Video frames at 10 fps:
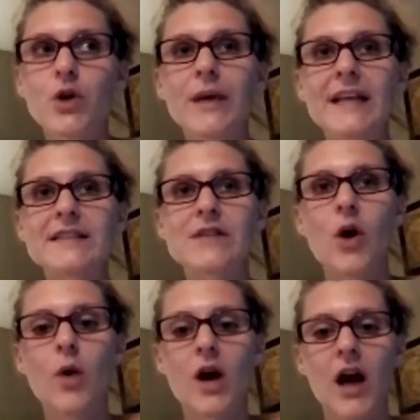get
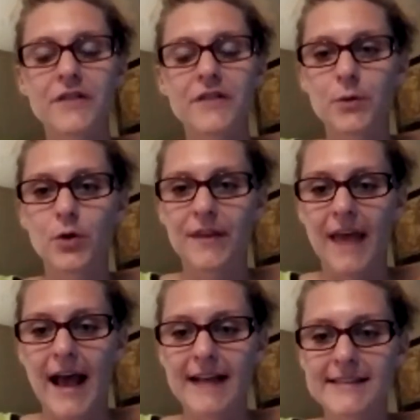so uncomfortable with
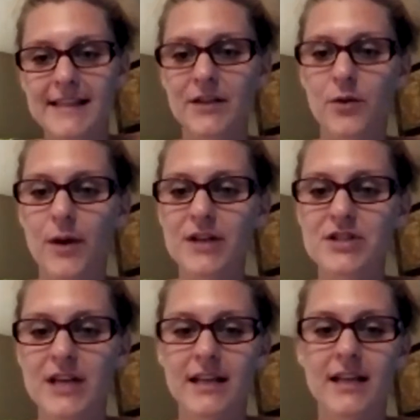asking the
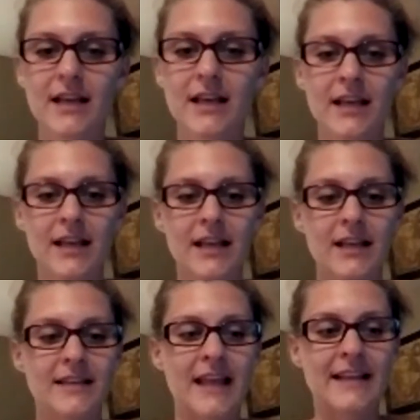question
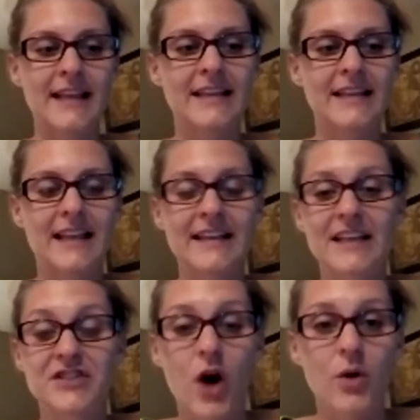that they
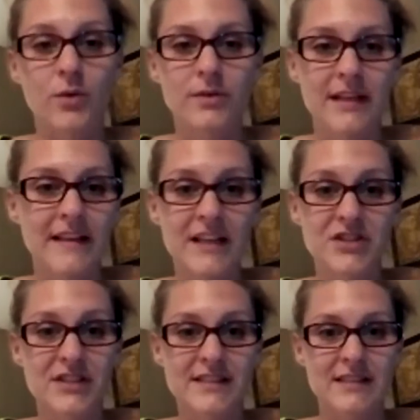
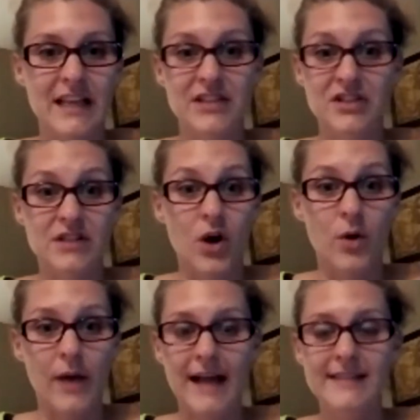just
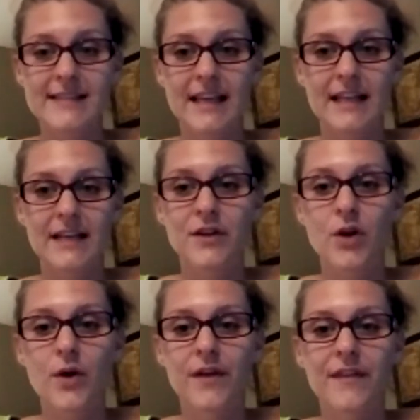don't ask it, even
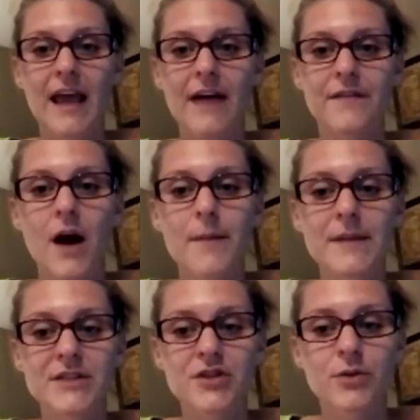though they have come
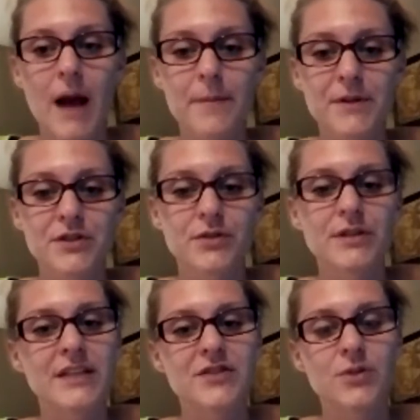into an
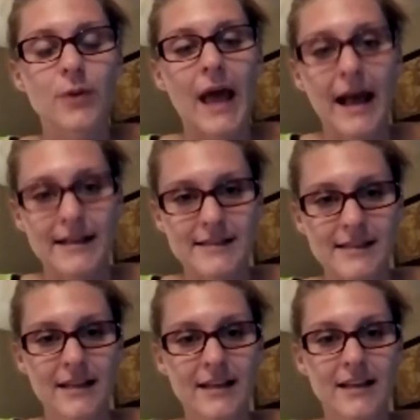opportunity to ask
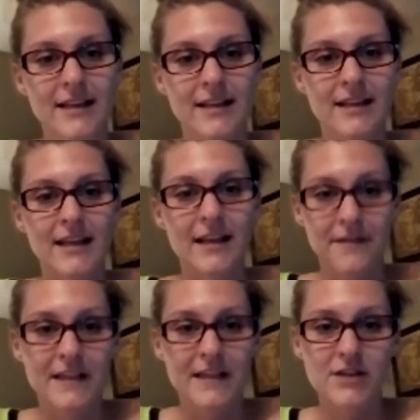
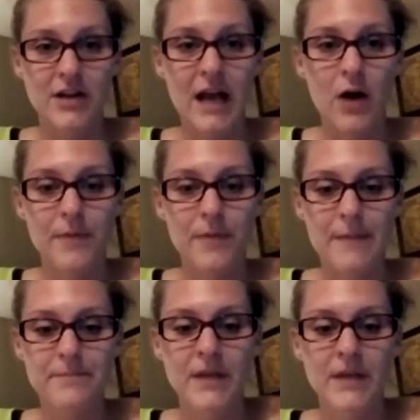if this could help
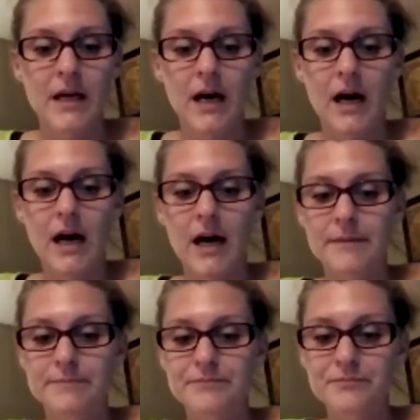them. And